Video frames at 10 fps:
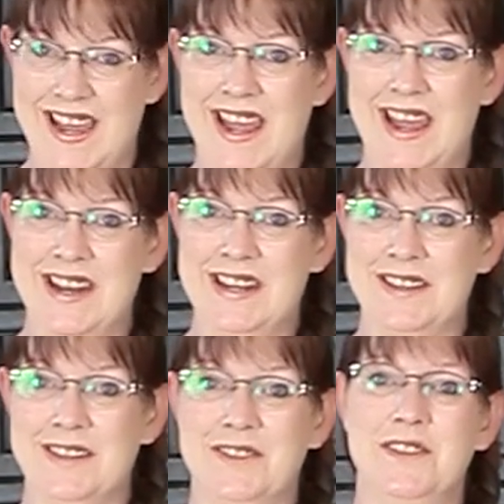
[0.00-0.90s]
And
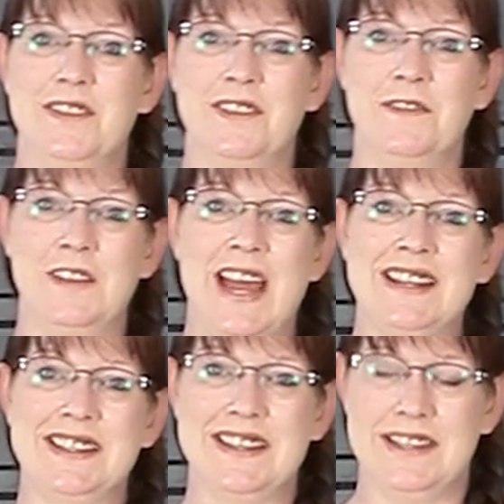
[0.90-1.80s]
the
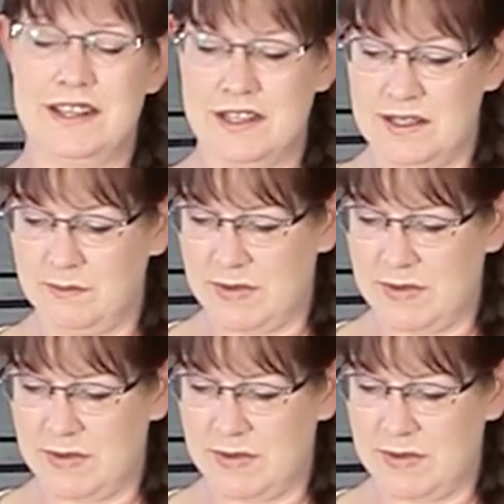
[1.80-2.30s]
flax is in this